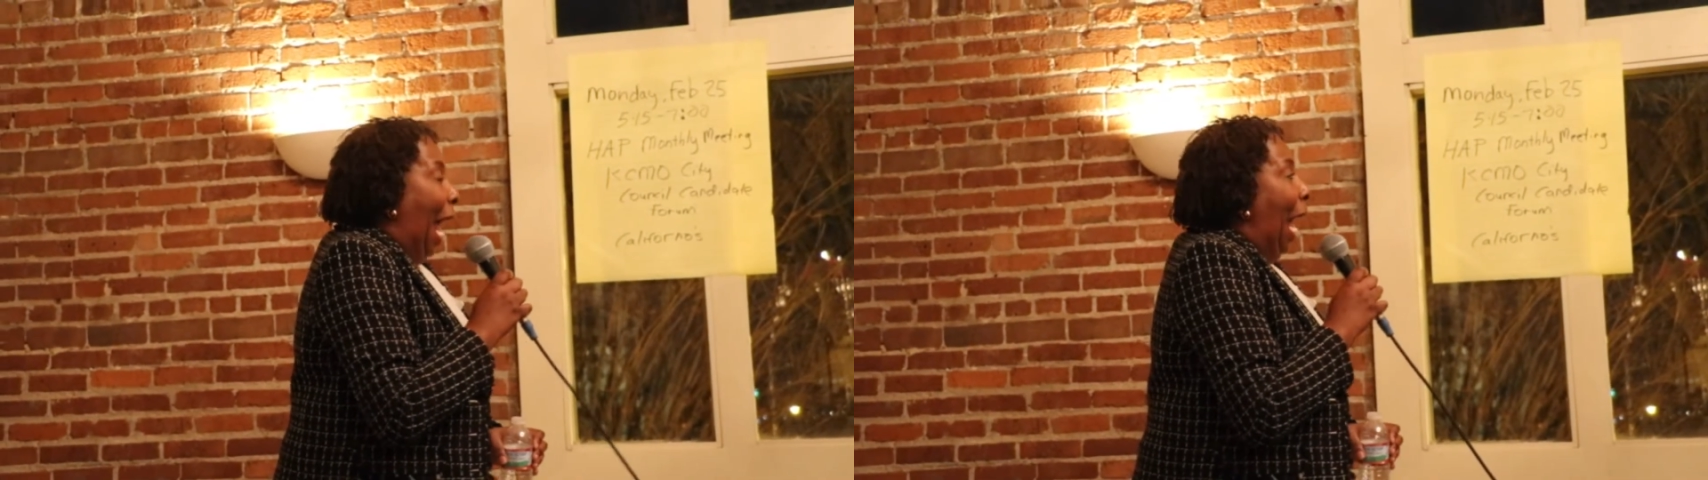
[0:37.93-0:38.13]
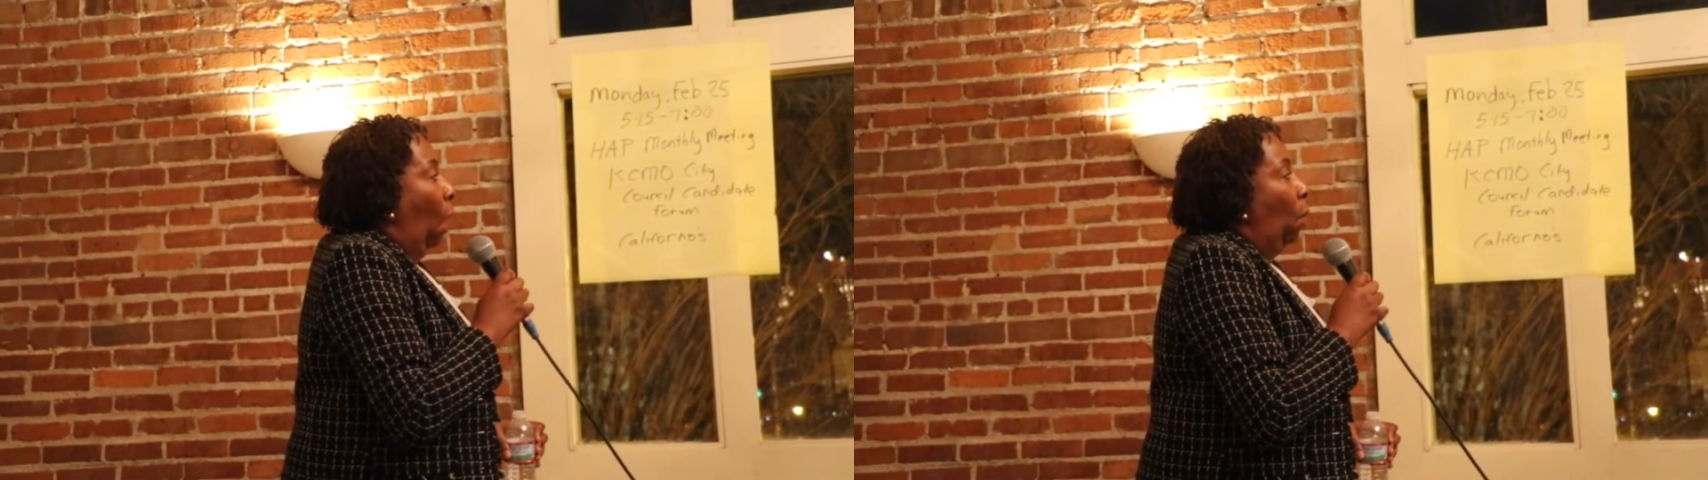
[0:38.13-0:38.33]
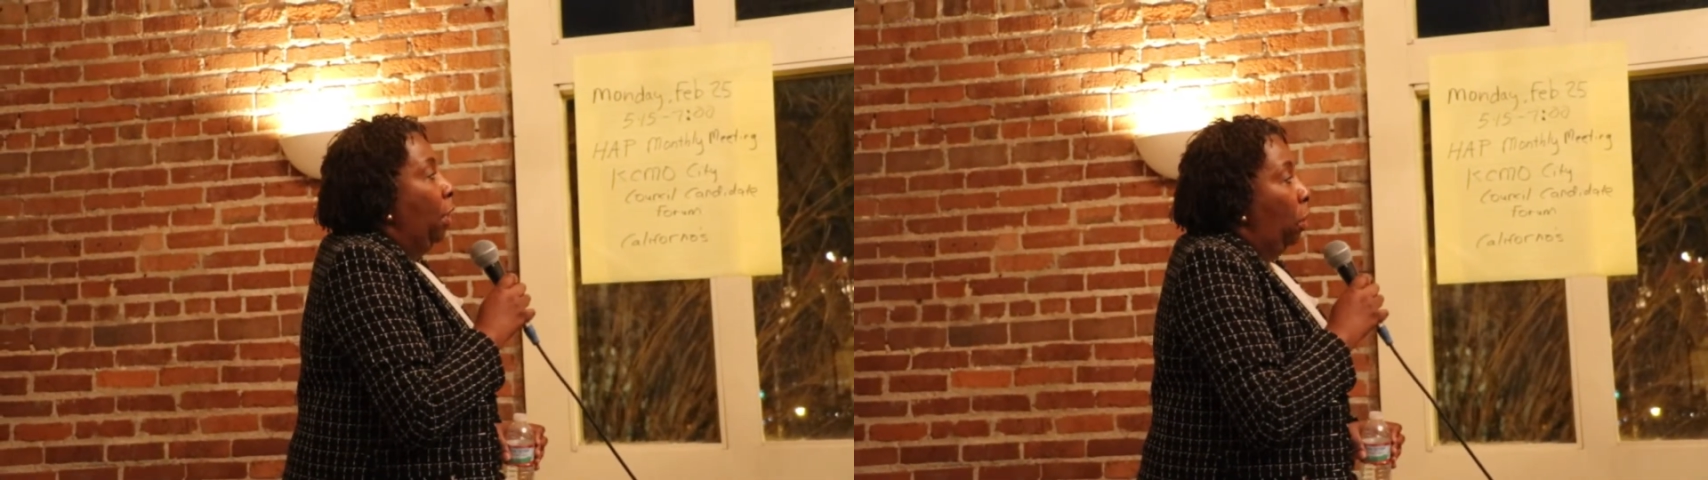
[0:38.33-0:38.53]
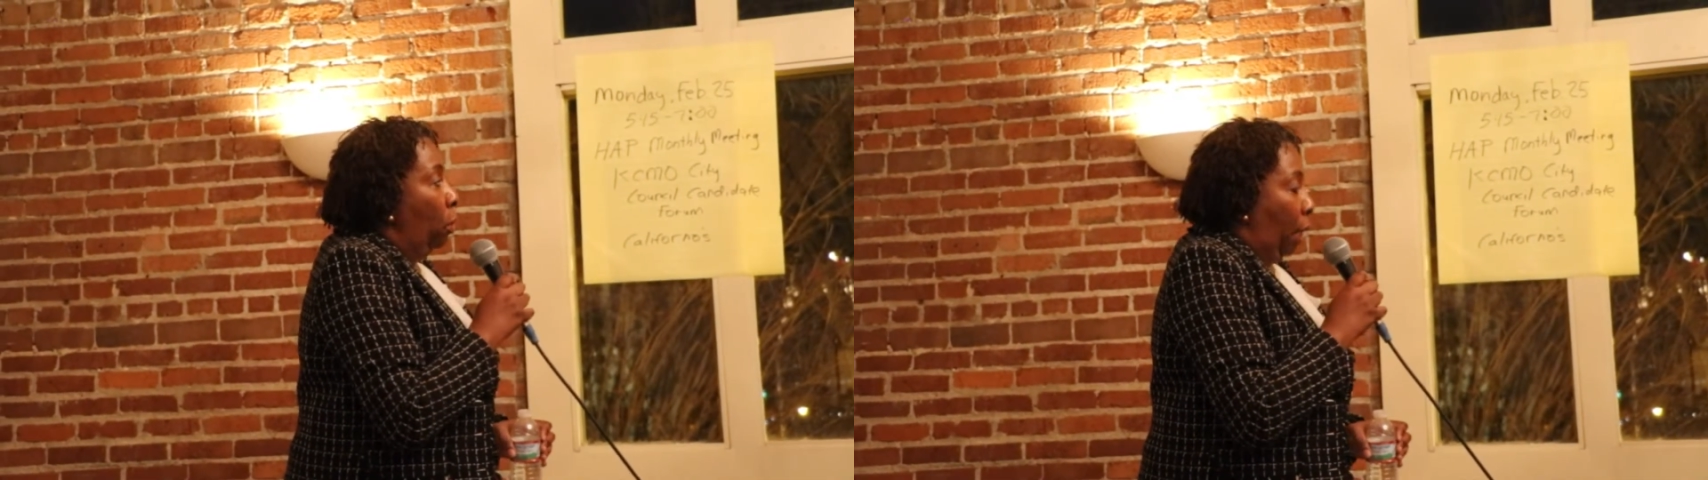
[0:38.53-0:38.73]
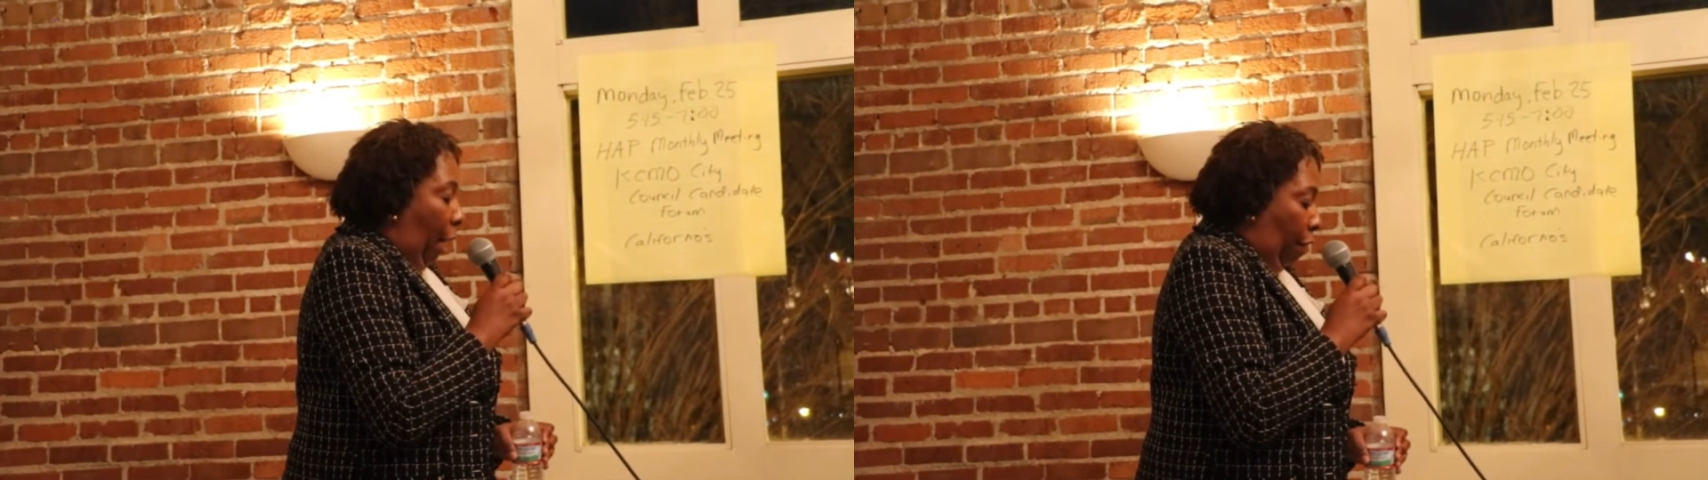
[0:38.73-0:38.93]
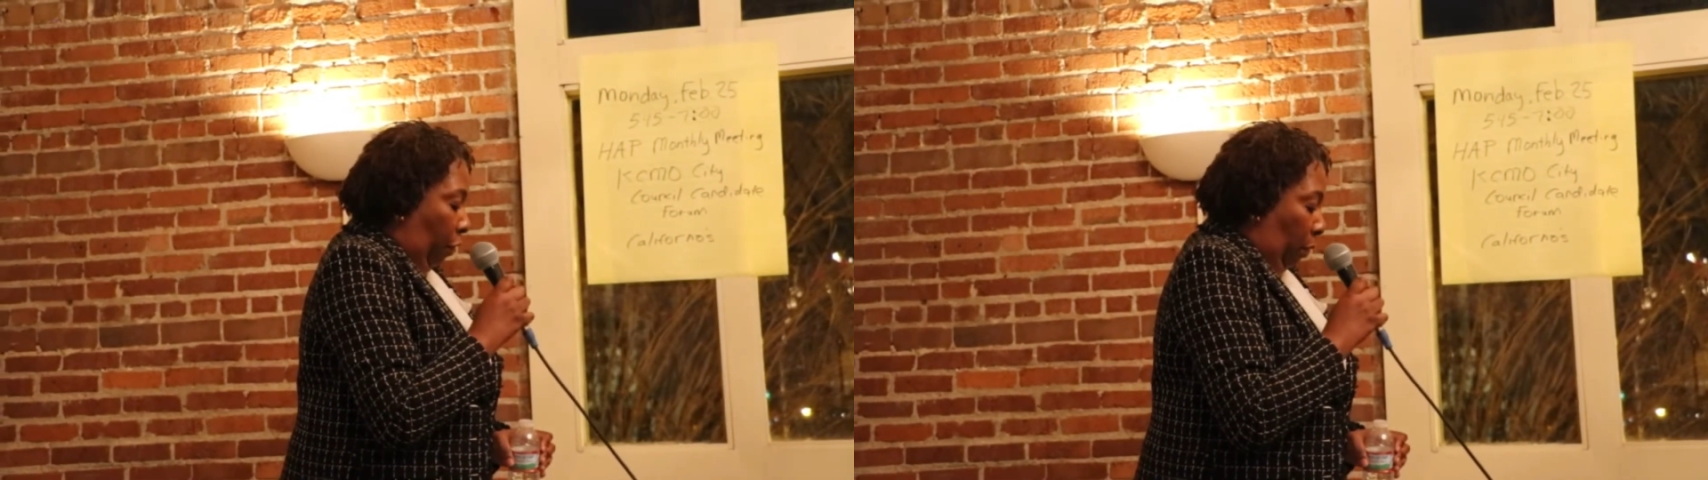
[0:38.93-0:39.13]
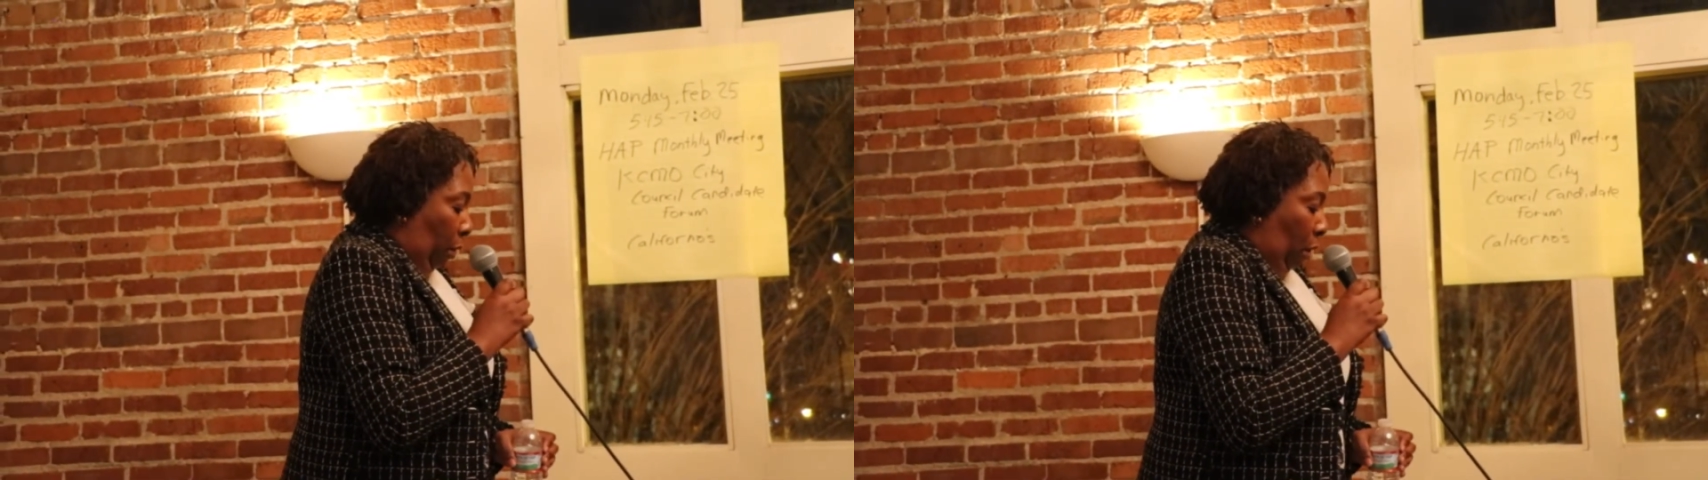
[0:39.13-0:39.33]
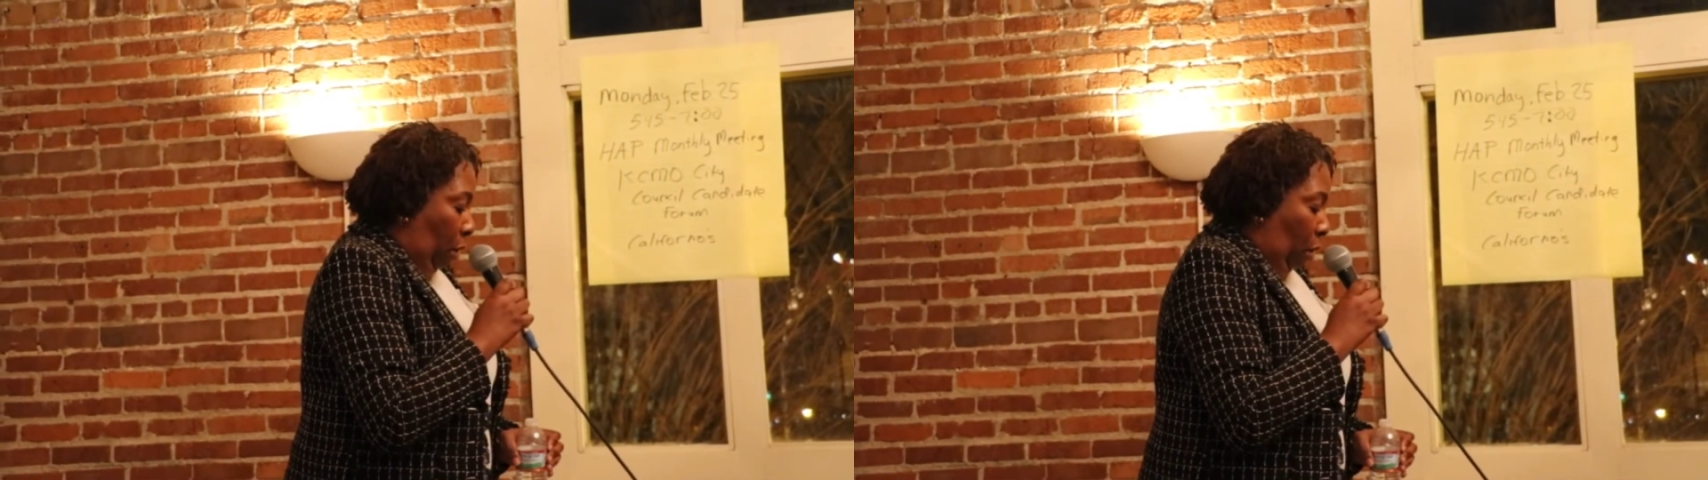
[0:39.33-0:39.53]
how will you
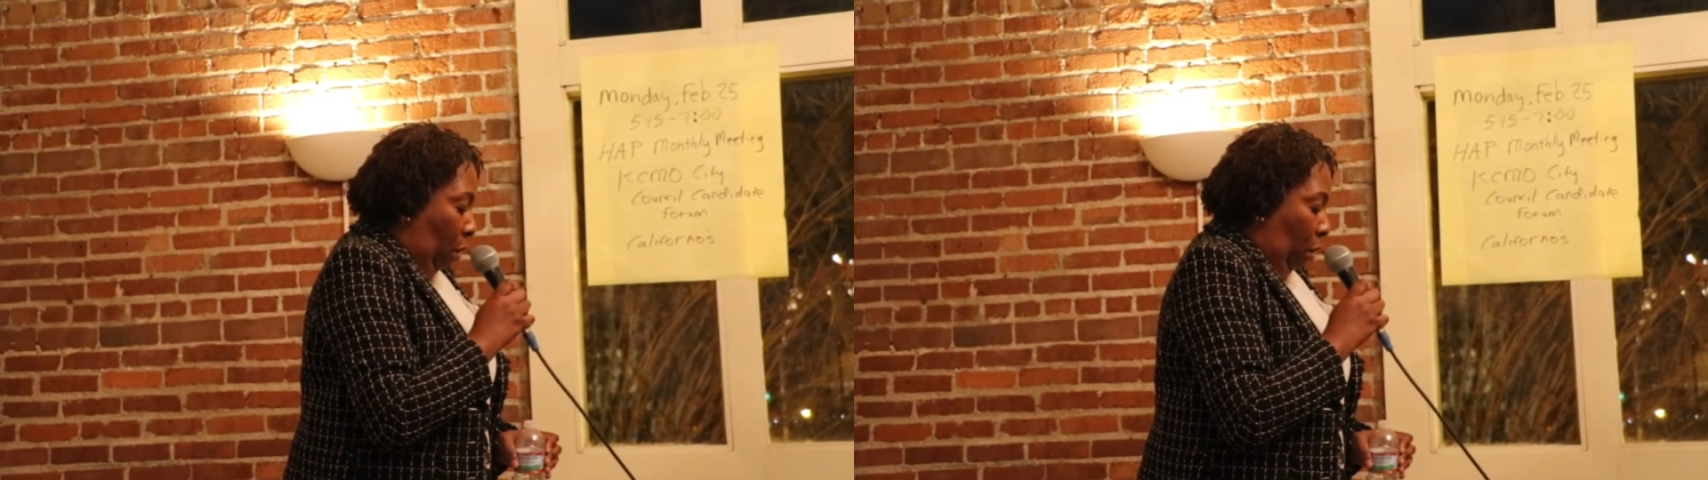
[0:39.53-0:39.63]
govern